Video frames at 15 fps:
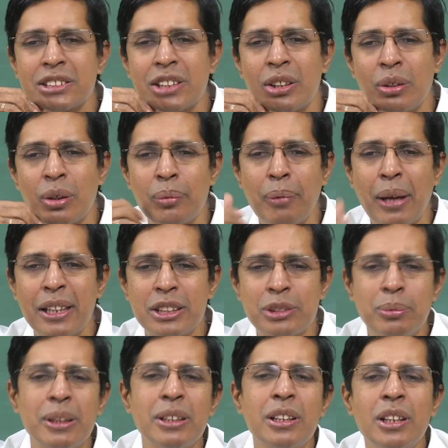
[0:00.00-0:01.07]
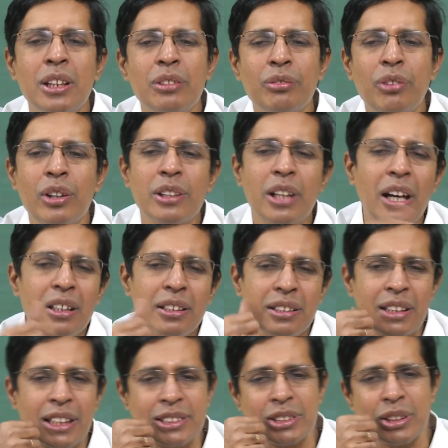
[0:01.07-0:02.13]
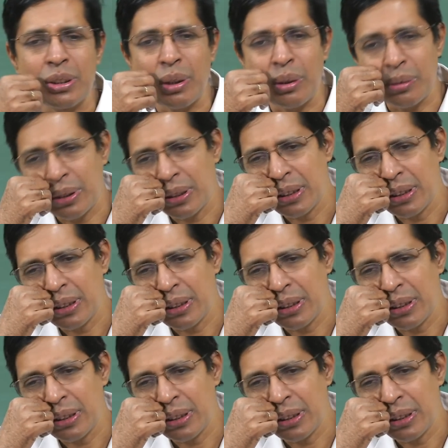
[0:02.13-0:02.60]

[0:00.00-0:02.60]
control management for the next cloud?